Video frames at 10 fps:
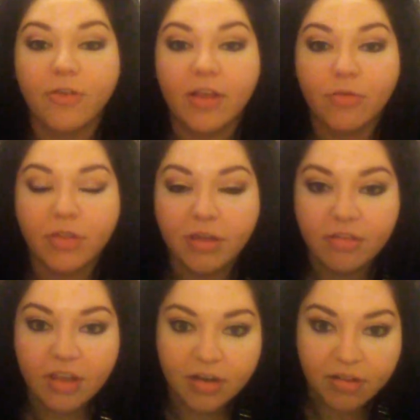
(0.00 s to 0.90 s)
face with
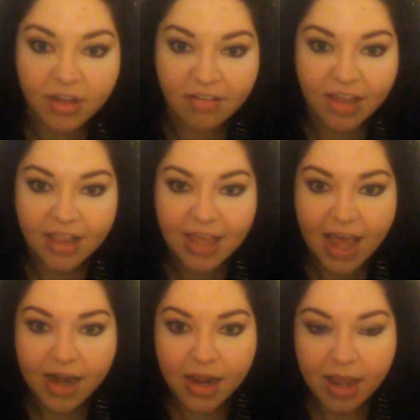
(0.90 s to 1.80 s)
concealer and things like
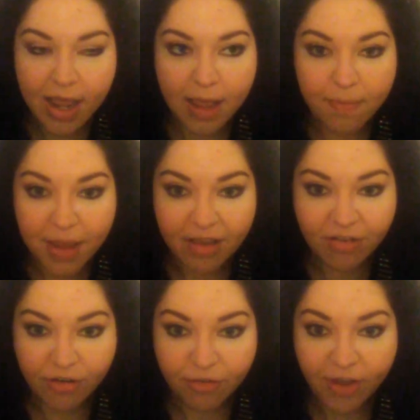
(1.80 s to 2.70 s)
that, it
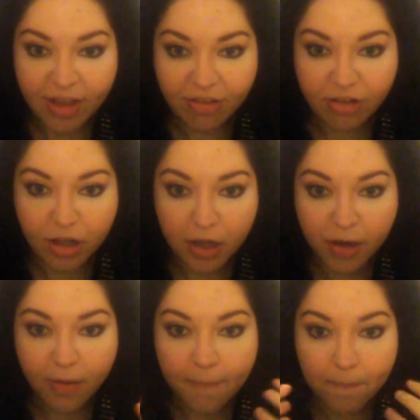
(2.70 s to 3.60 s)
makes your face
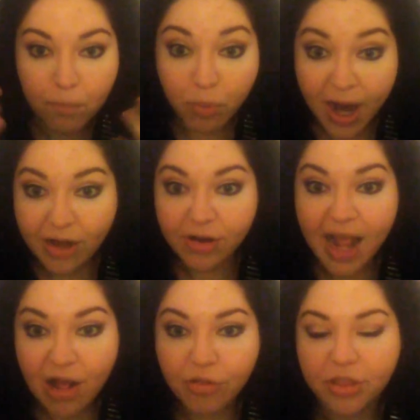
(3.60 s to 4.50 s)
look brighter and
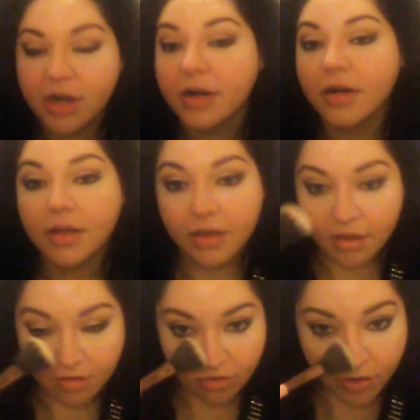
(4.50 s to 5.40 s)
healthier.
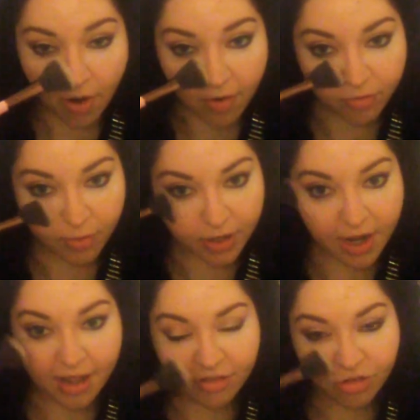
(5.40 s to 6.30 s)
So you always want to
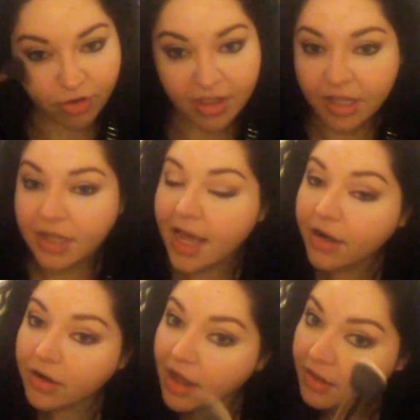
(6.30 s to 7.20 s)
concentrate the
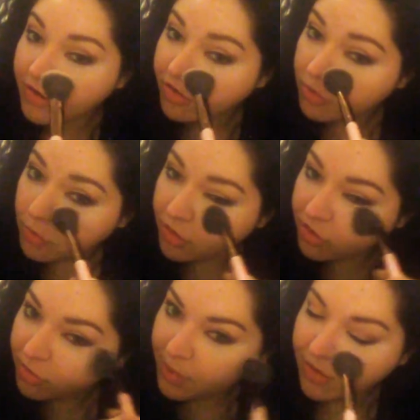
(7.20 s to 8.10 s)
lighter colors
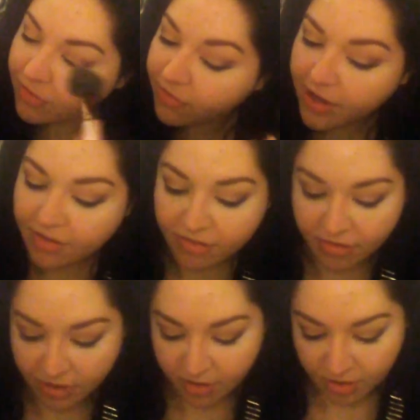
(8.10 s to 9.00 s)
towards the middle of your
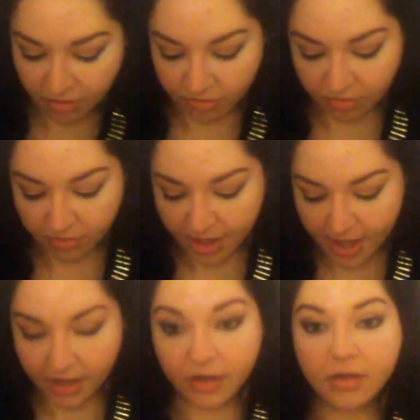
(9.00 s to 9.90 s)
face. So
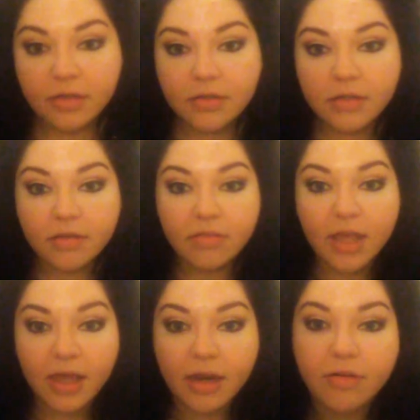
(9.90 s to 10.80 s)
that is
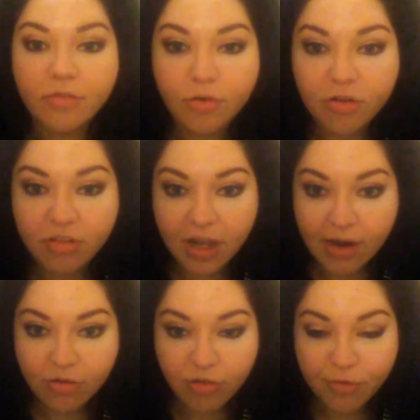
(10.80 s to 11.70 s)
that. And of course, then
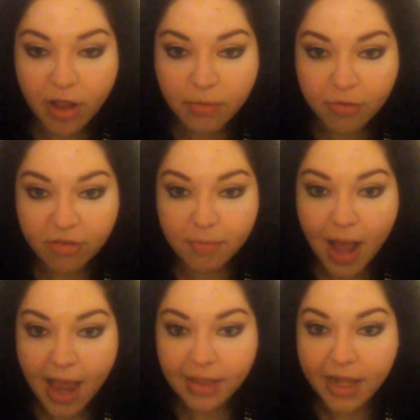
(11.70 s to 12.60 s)
I would just follow up with some
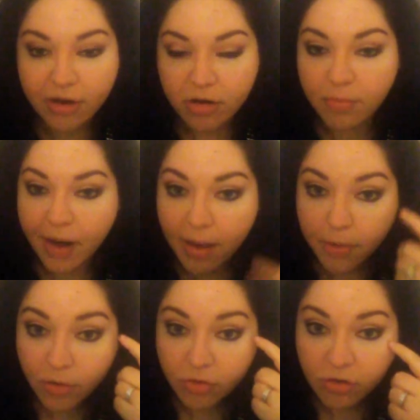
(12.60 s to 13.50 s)
highlighter on your brow
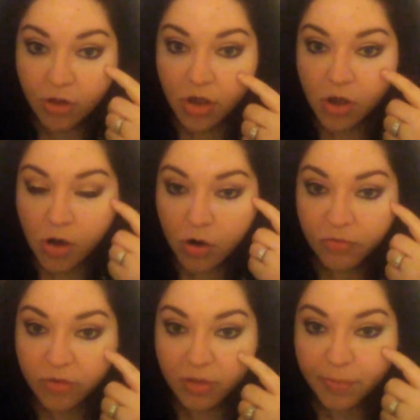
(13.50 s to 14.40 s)
bones
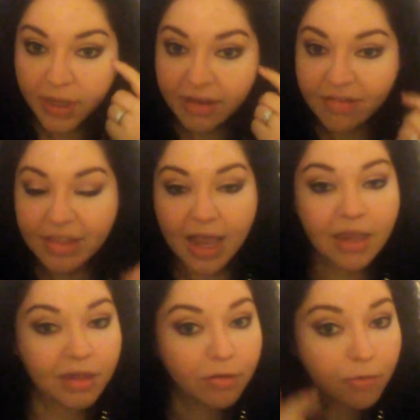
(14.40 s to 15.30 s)
over the place
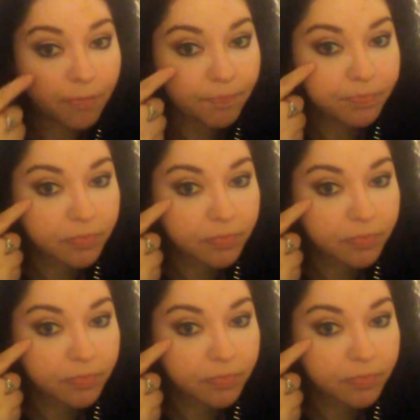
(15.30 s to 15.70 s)
that you